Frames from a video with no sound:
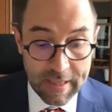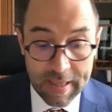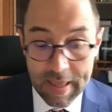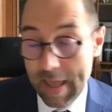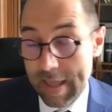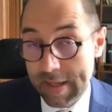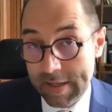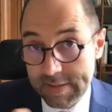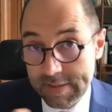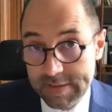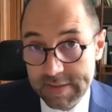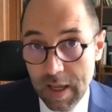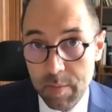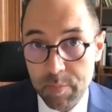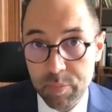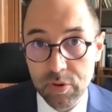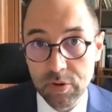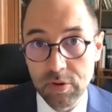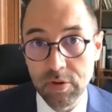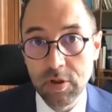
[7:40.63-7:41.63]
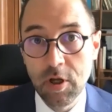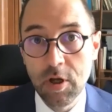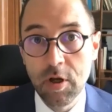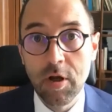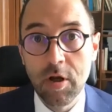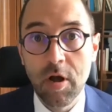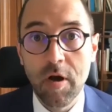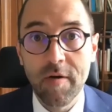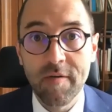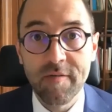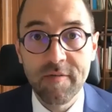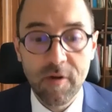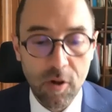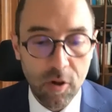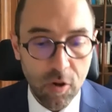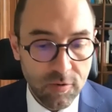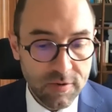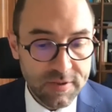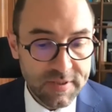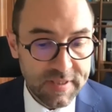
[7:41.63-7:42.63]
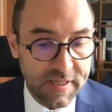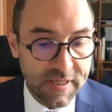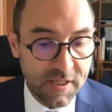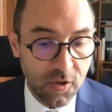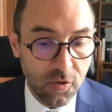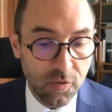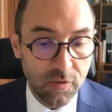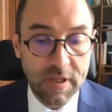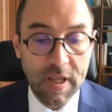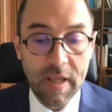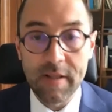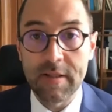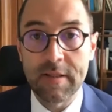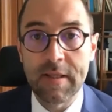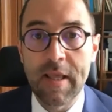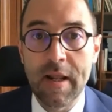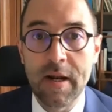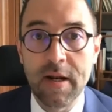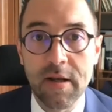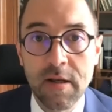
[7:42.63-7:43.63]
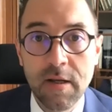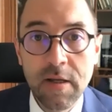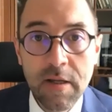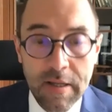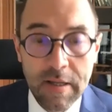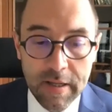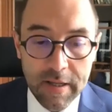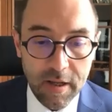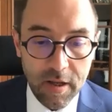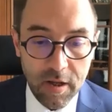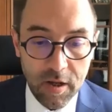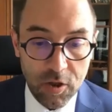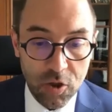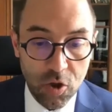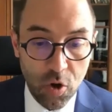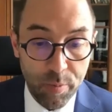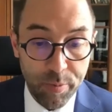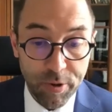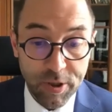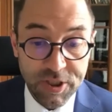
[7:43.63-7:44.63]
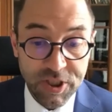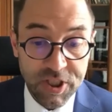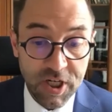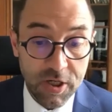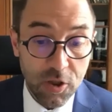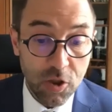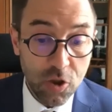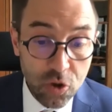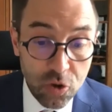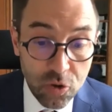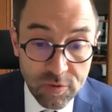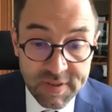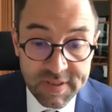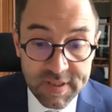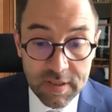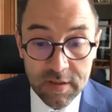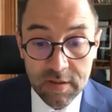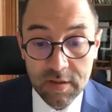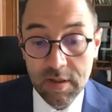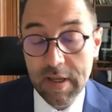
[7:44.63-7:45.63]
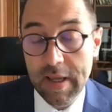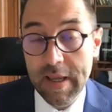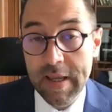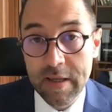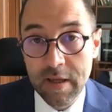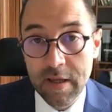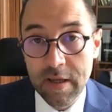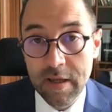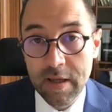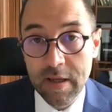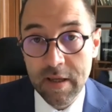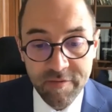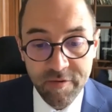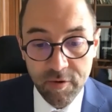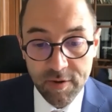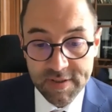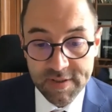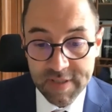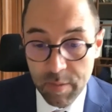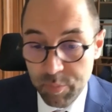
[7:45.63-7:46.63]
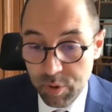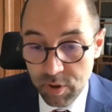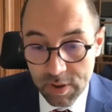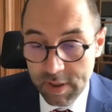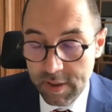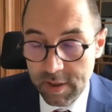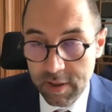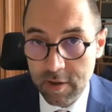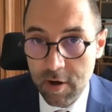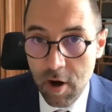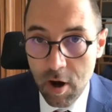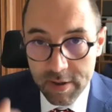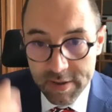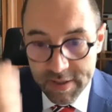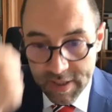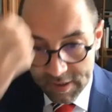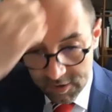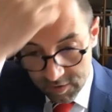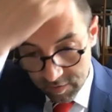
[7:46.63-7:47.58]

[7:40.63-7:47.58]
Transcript: An example of close EU-Canada cooperation using AI, for example, in the context